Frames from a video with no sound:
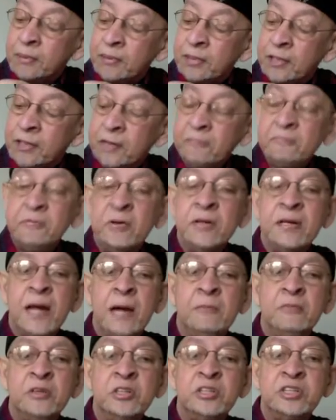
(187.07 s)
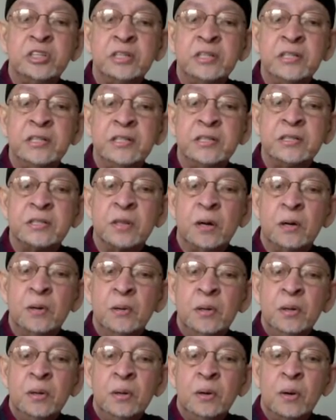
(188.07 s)
different diversities
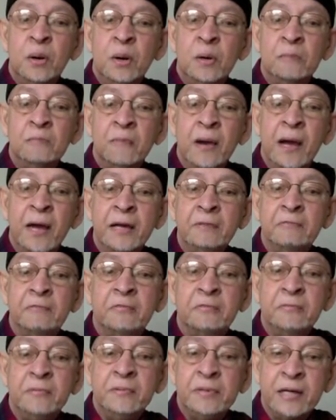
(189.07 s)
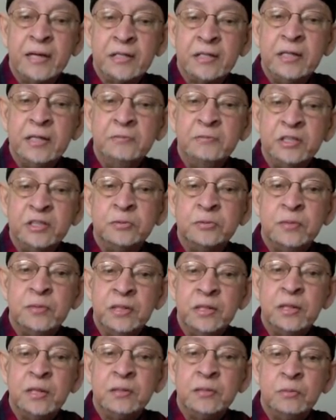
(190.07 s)
of life that in which
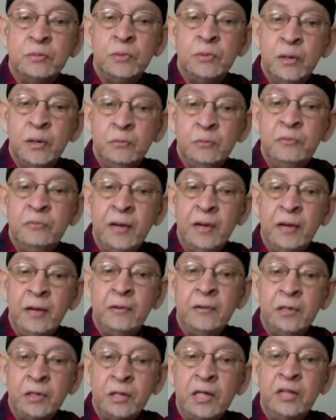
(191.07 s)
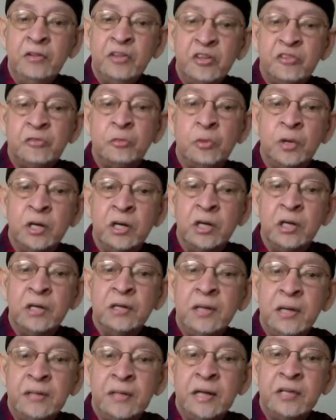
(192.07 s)
where in this
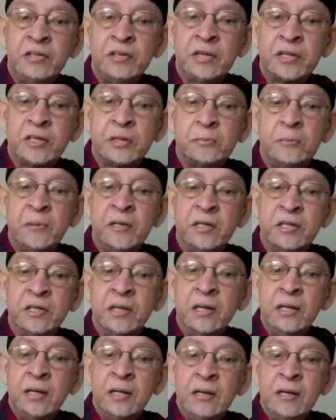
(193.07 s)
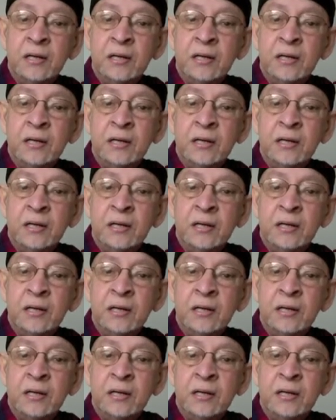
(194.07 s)
world that is experienced,